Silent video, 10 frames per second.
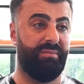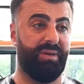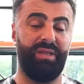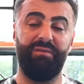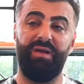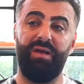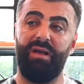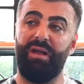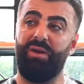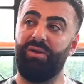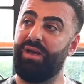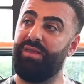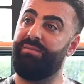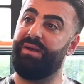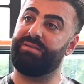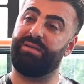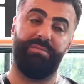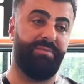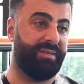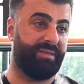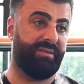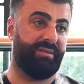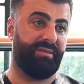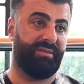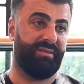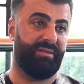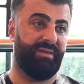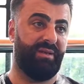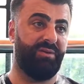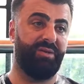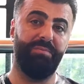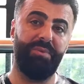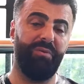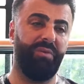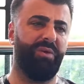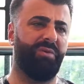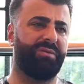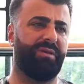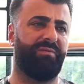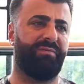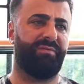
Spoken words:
but never look at them as a competitor. You know, compete with your own self.